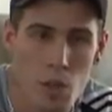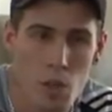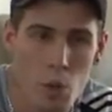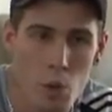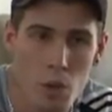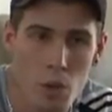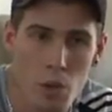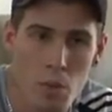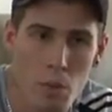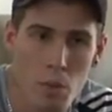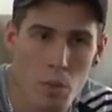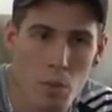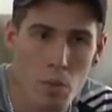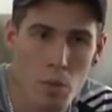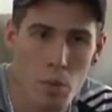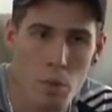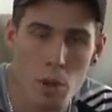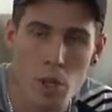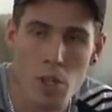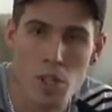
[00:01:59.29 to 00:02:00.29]
all the
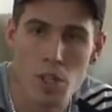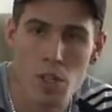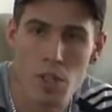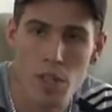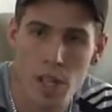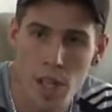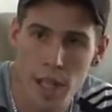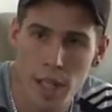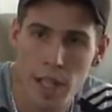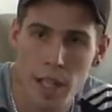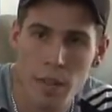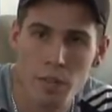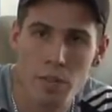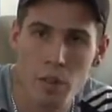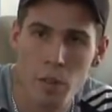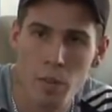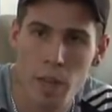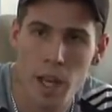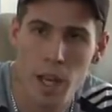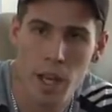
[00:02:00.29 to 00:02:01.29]
emotions that I get
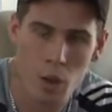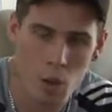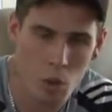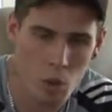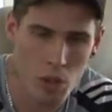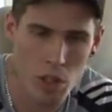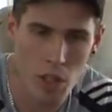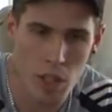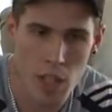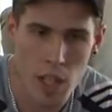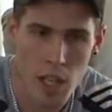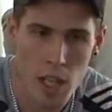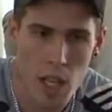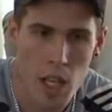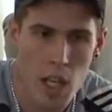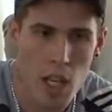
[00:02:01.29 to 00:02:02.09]
from that, all the